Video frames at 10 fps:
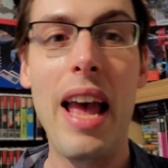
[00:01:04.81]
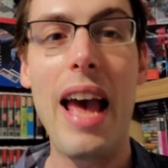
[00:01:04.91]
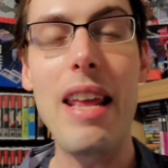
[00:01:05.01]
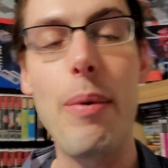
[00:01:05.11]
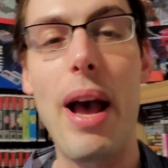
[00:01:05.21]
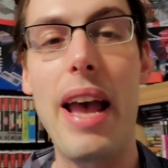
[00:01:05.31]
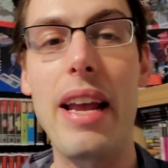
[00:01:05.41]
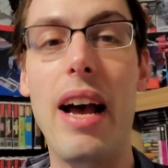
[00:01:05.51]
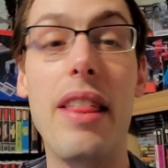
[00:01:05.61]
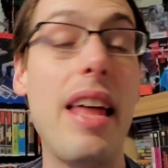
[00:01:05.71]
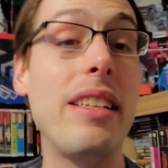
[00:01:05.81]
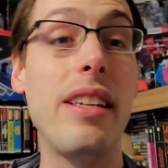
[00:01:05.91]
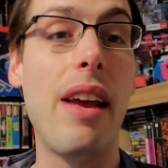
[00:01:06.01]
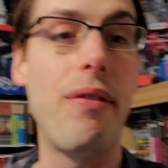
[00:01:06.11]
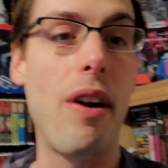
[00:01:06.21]
Anyway, uh, thanks
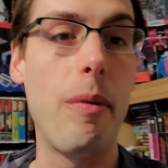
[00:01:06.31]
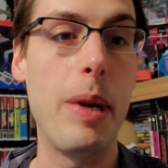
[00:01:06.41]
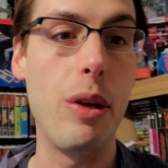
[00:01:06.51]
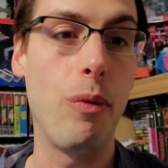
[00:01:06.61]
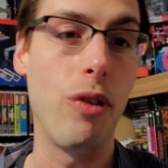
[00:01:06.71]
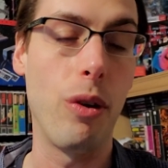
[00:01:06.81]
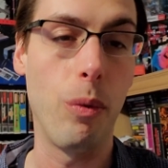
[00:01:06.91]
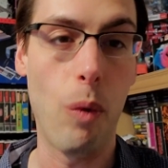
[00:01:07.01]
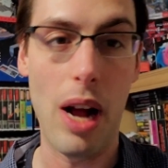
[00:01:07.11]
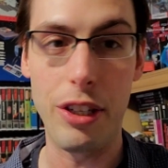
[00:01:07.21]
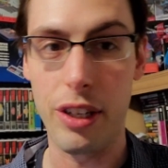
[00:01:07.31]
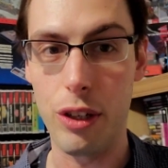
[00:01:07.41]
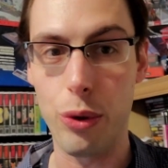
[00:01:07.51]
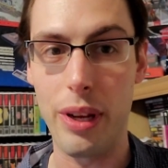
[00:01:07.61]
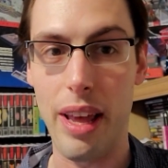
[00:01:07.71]
again for everybody for watching and
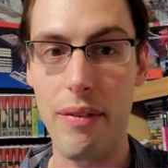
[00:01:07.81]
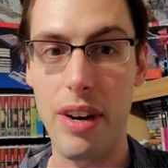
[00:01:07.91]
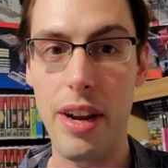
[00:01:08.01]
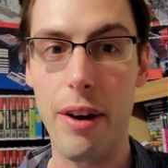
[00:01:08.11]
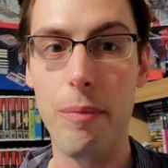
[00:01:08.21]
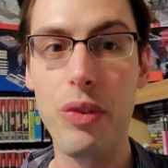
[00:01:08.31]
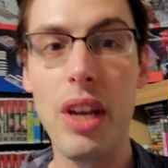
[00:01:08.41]
enjoying that video.